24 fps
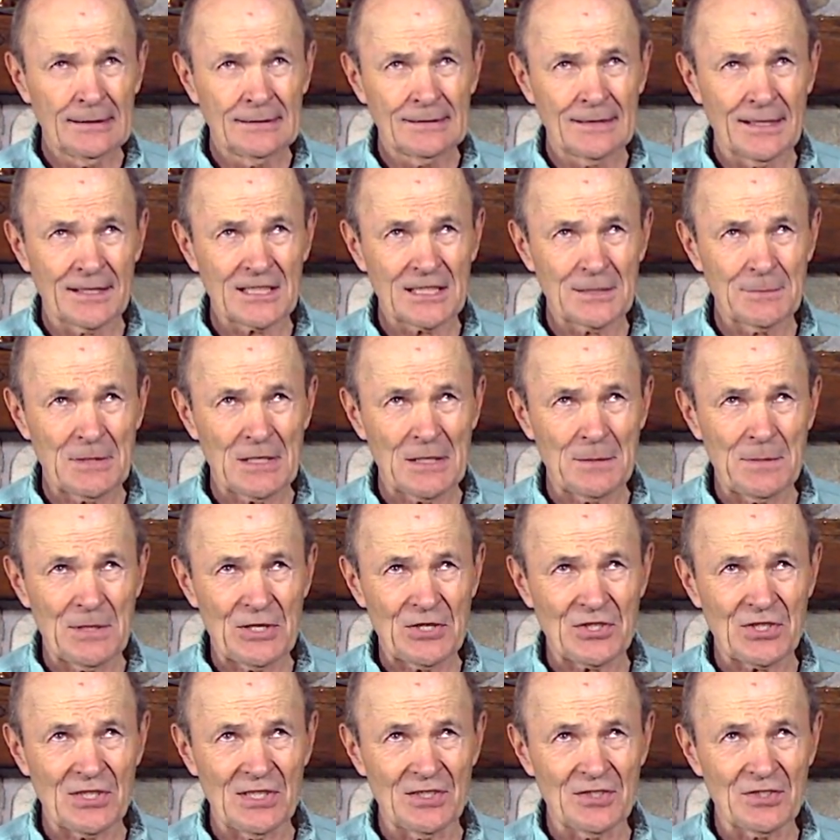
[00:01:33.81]
Not too many
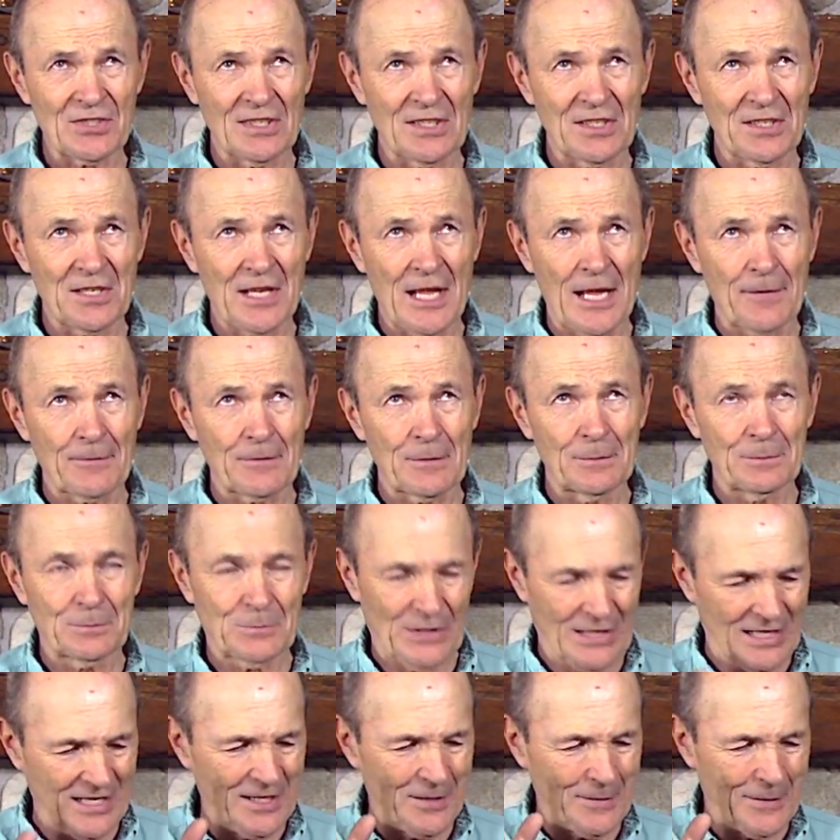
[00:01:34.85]
BCs, they didn't have them. But
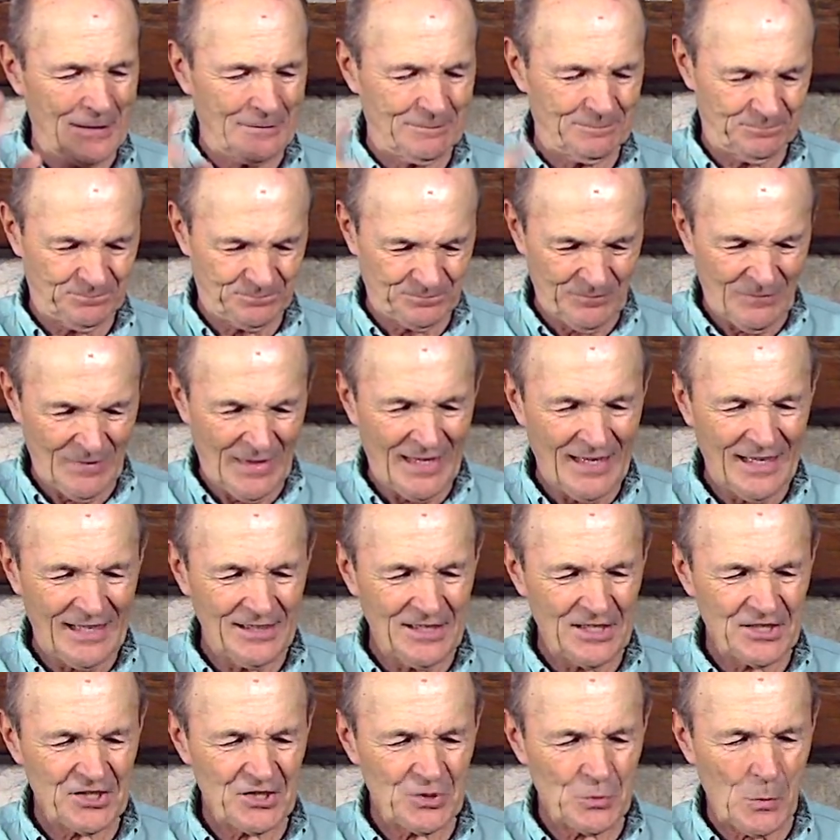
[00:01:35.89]
anyway, and
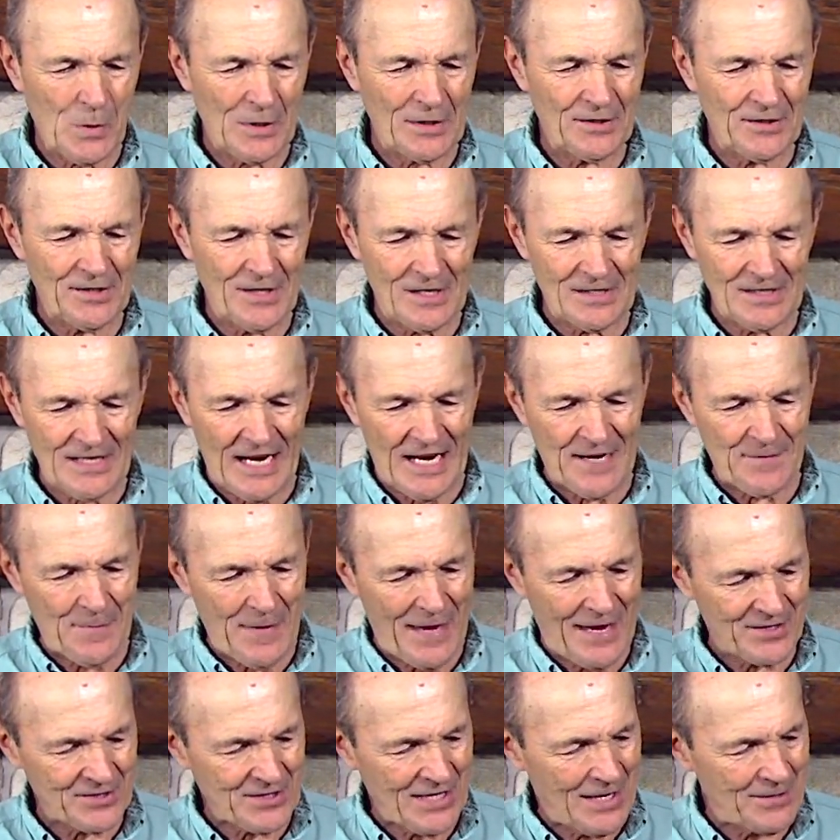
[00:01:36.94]
this is one of their dive
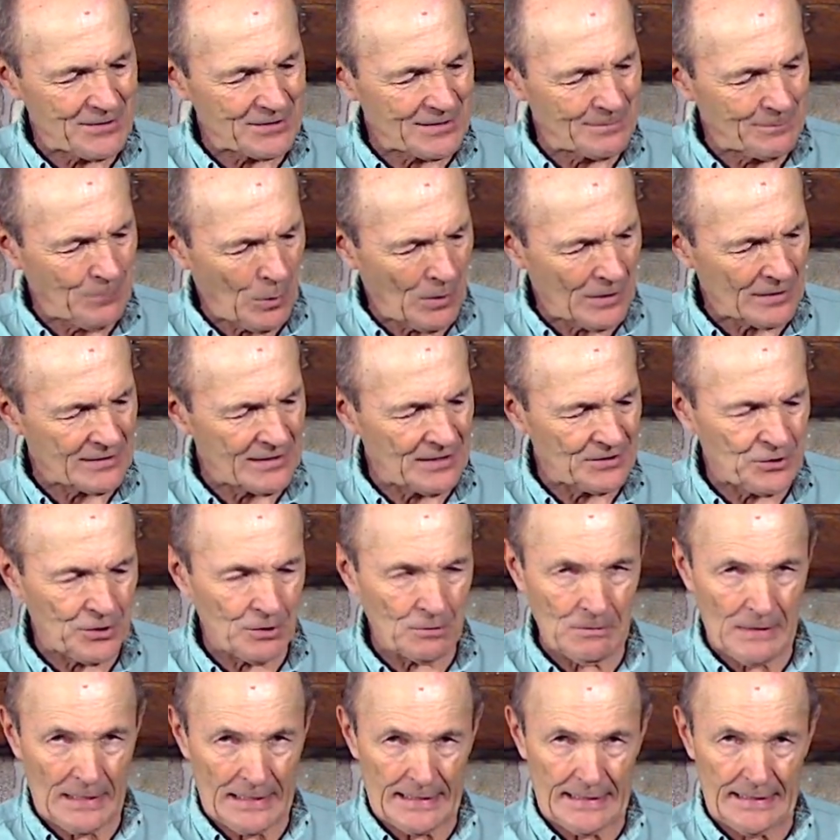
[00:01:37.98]
masks. Now, it's important that you
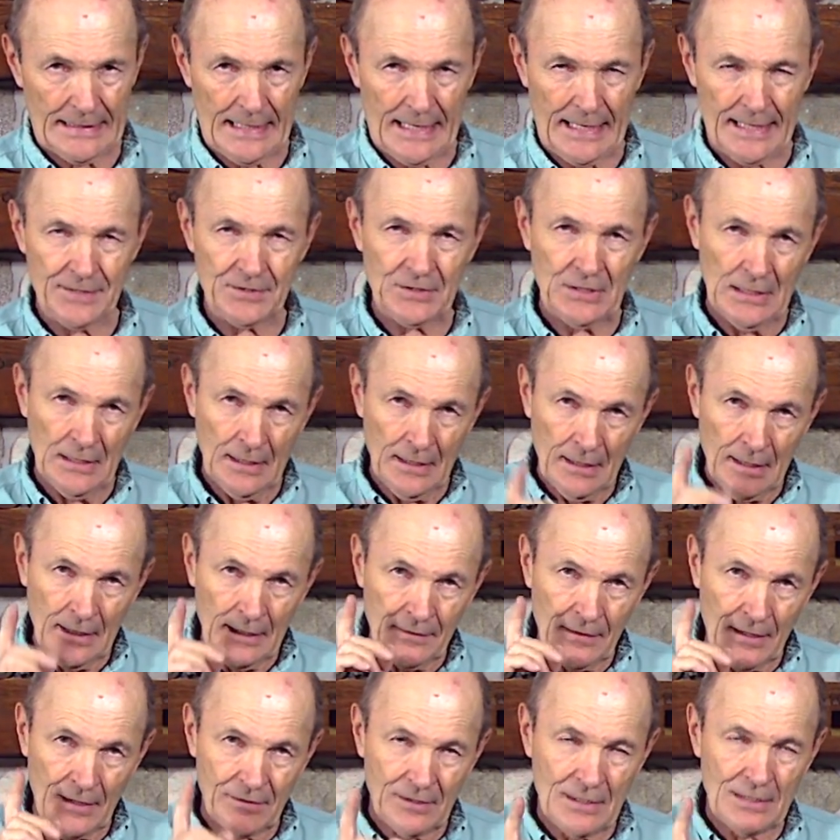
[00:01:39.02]
recognize
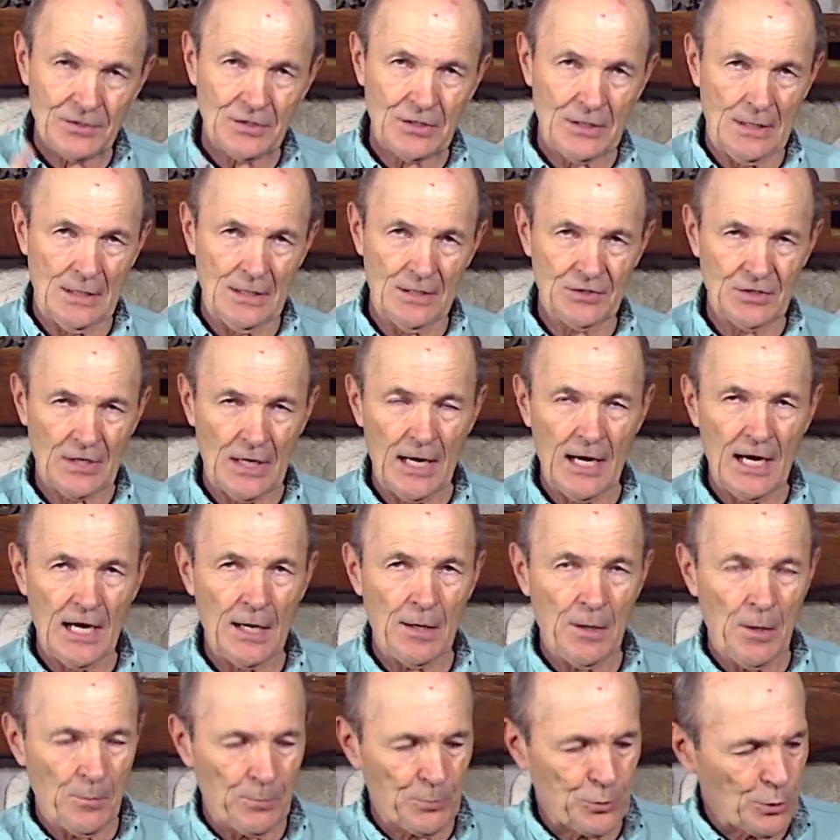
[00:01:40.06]
that this is a
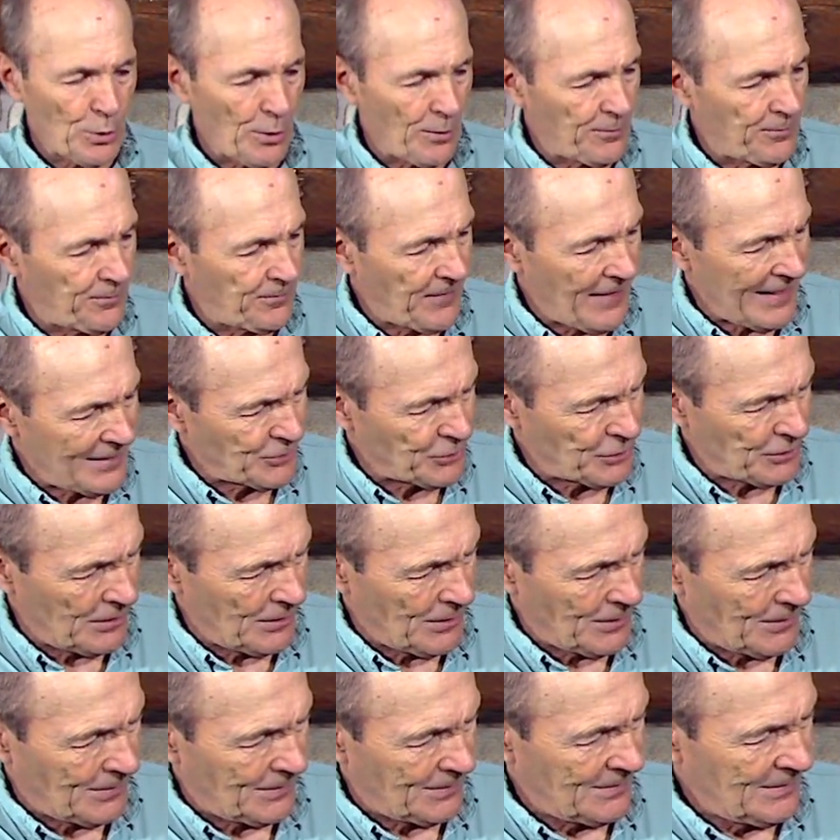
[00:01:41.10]

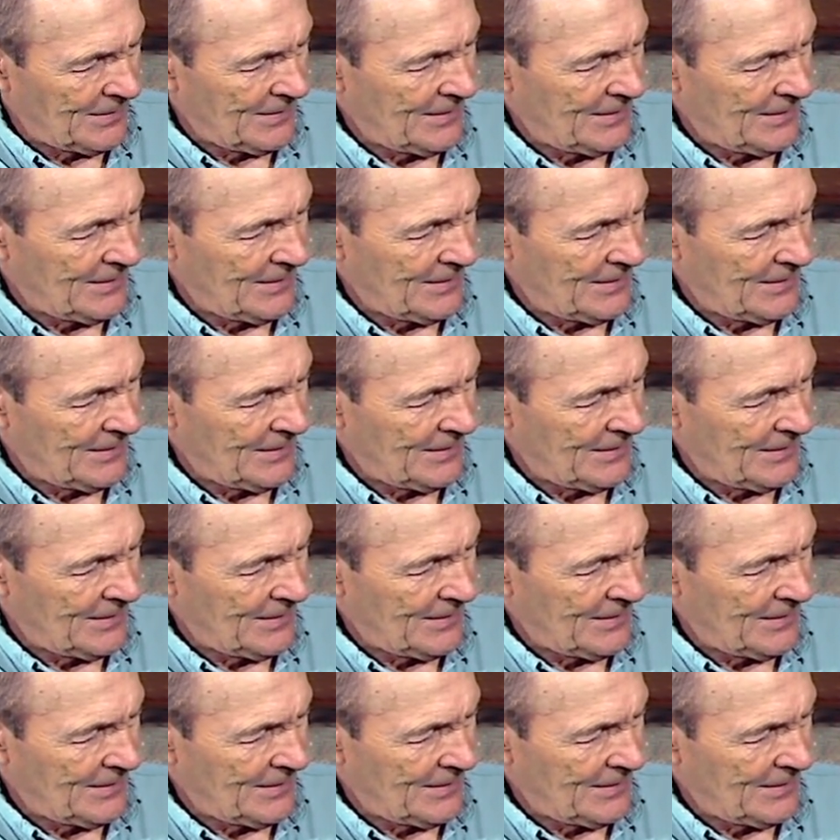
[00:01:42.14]
professional